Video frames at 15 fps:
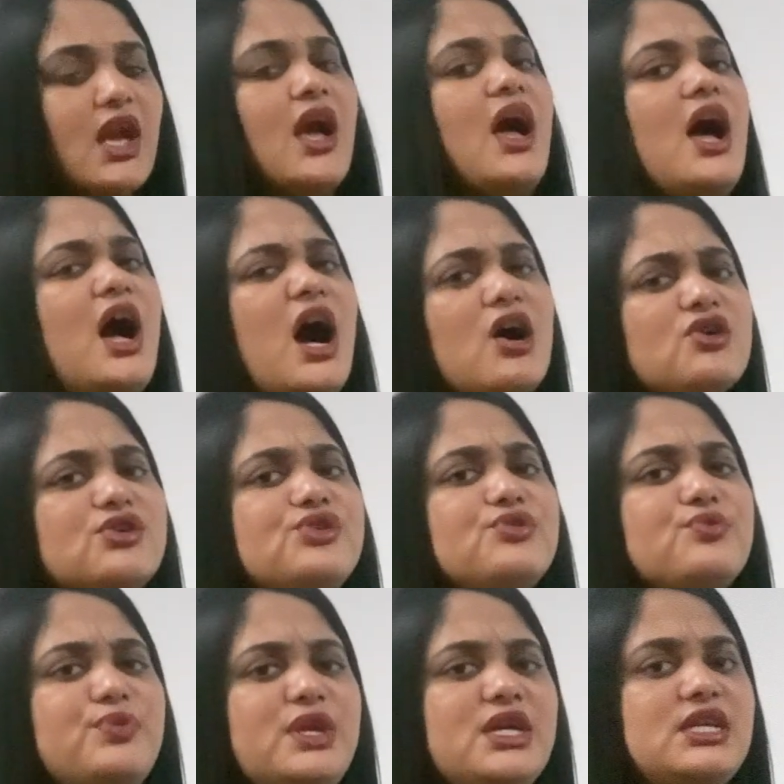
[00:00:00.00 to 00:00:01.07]
how do
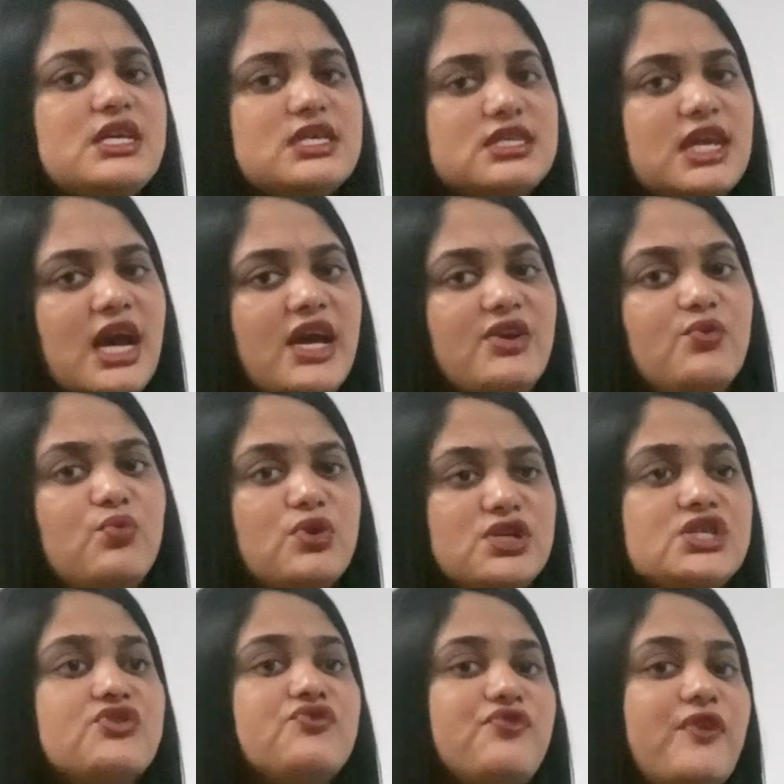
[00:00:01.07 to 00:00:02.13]
we decide
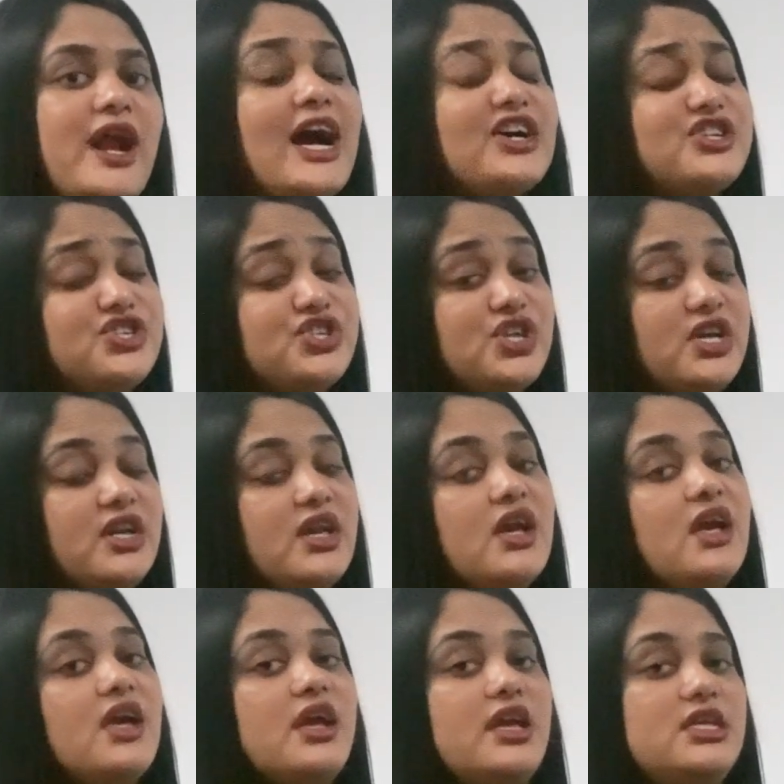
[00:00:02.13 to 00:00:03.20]
which fraction
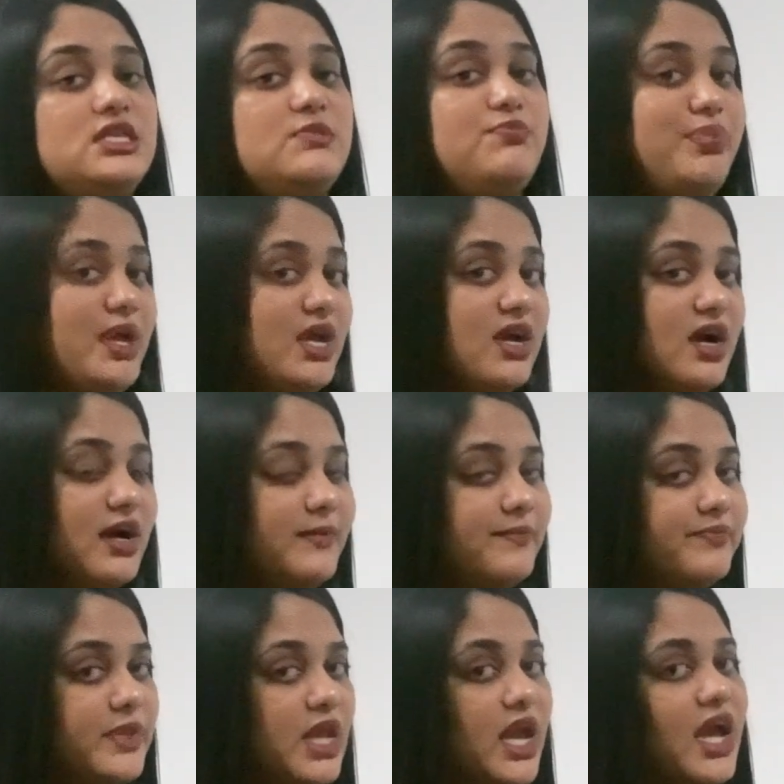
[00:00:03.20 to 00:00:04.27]
is bigger
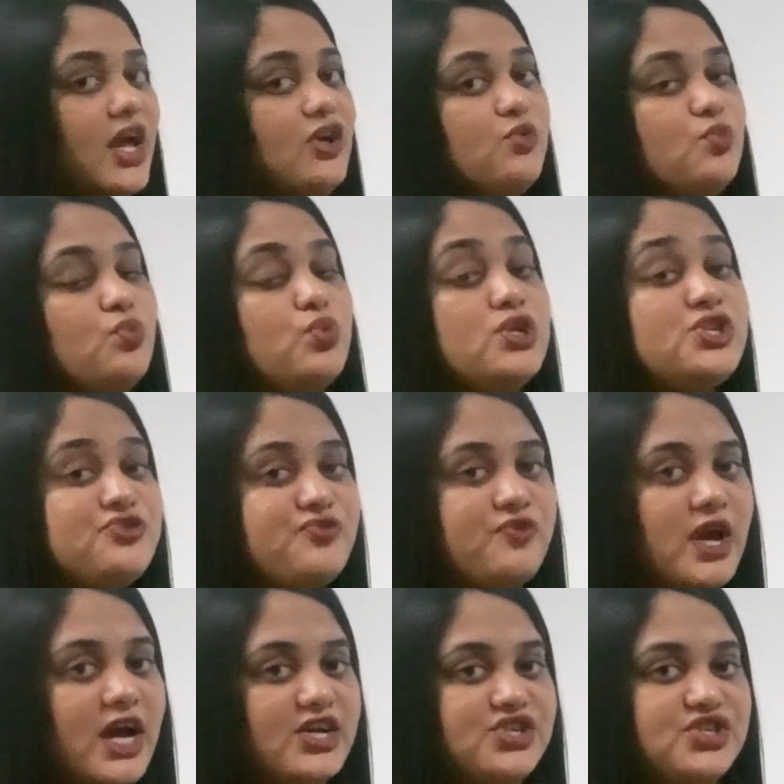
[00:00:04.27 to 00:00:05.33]
and which
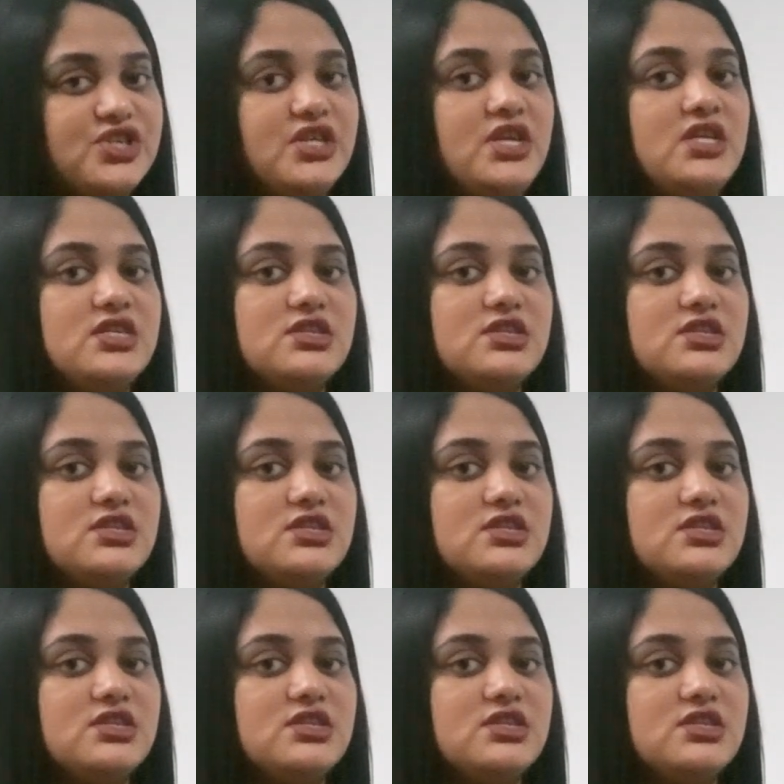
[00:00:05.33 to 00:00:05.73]
fraction is